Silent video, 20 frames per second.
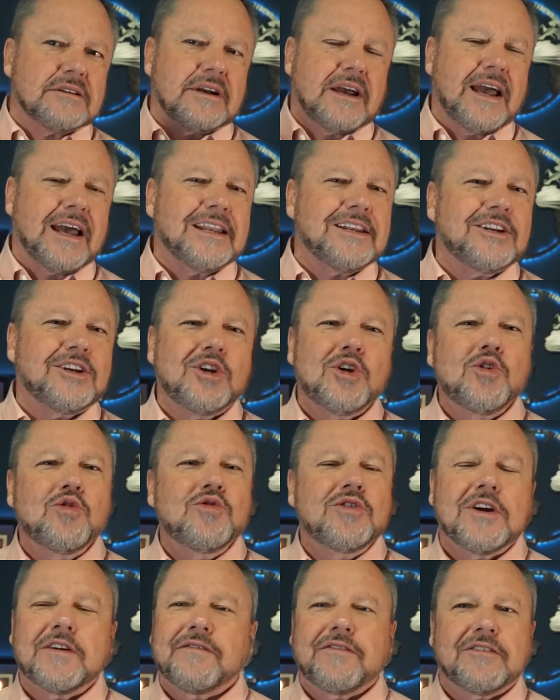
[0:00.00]
had two
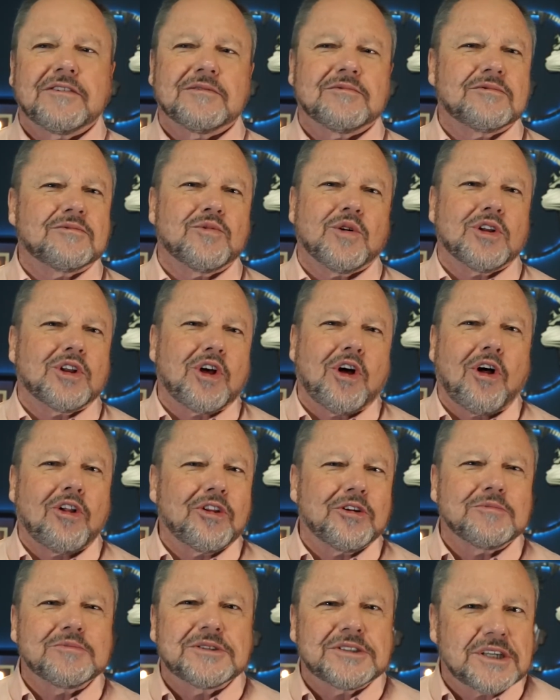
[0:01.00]
different, we'll call
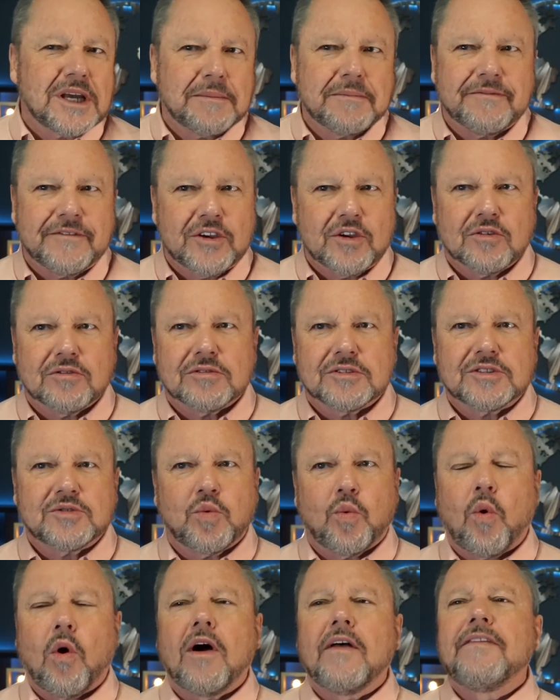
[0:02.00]
them subviews.
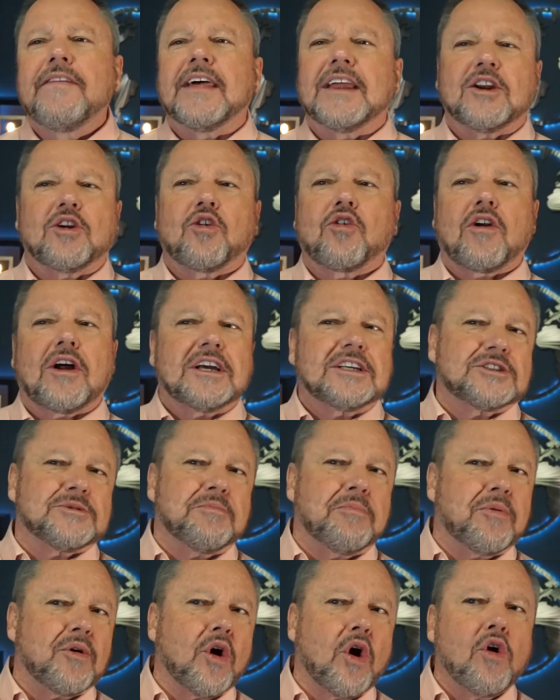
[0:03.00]
One, that
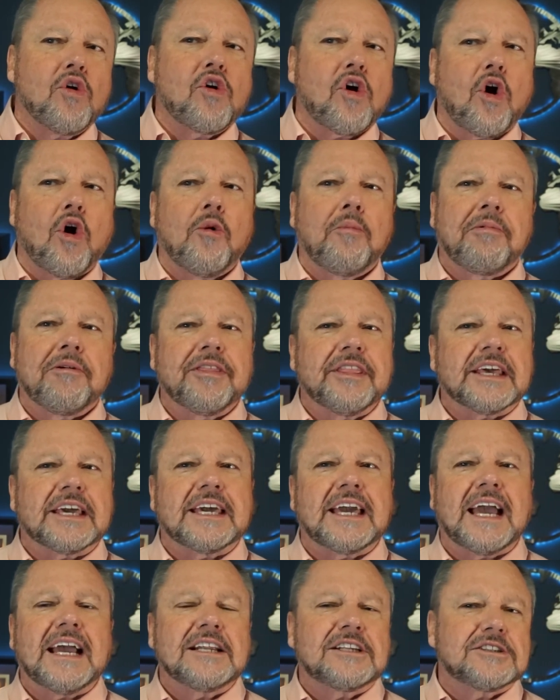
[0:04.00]
Christ broke open the
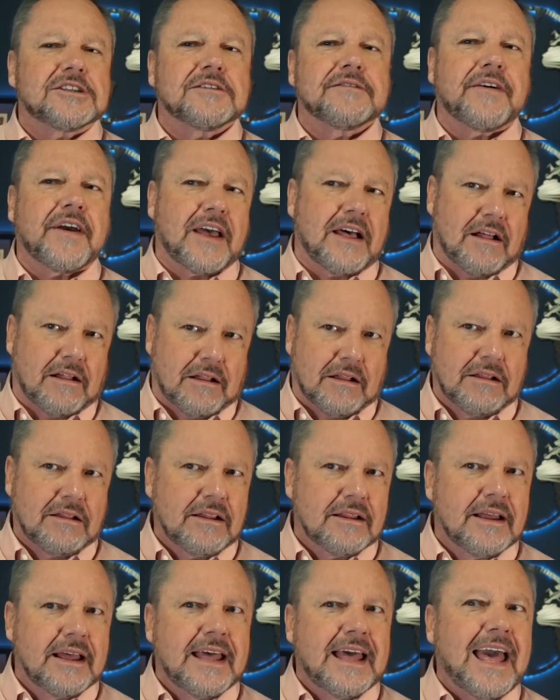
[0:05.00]
gates of hell
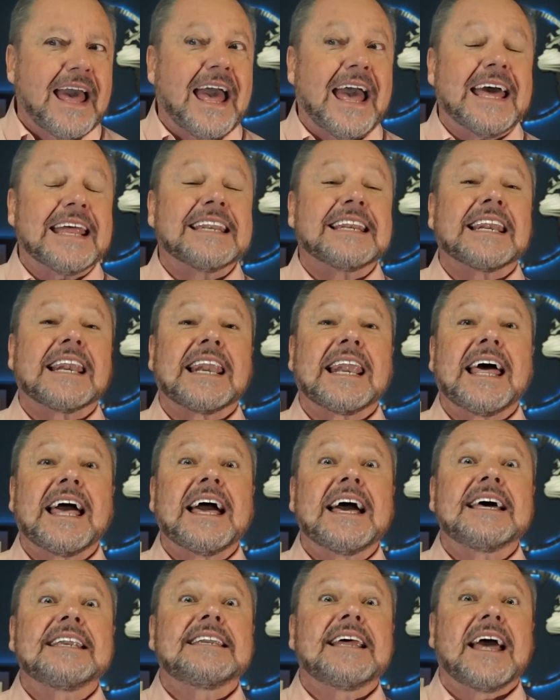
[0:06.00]
and
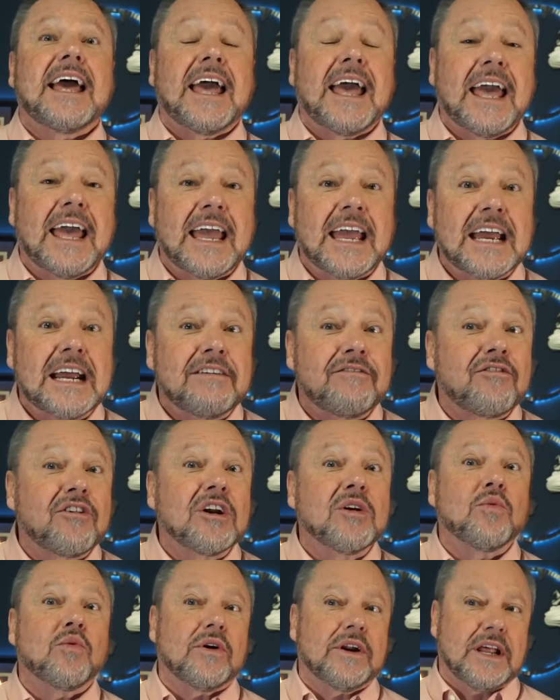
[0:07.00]
led
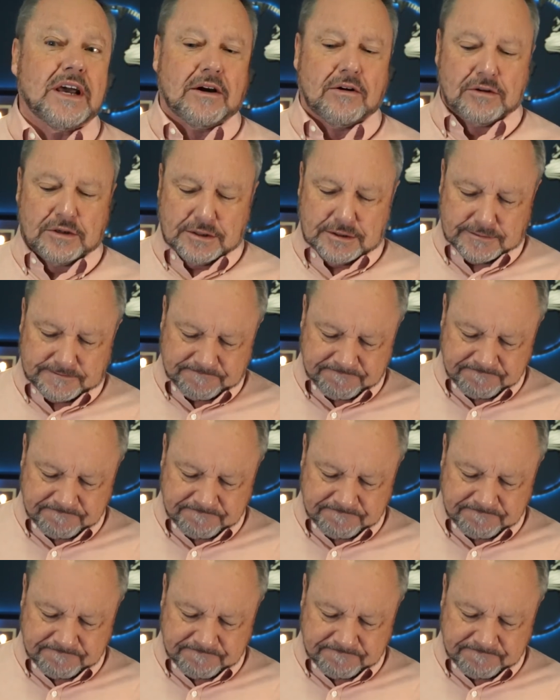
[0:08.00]
everyone out.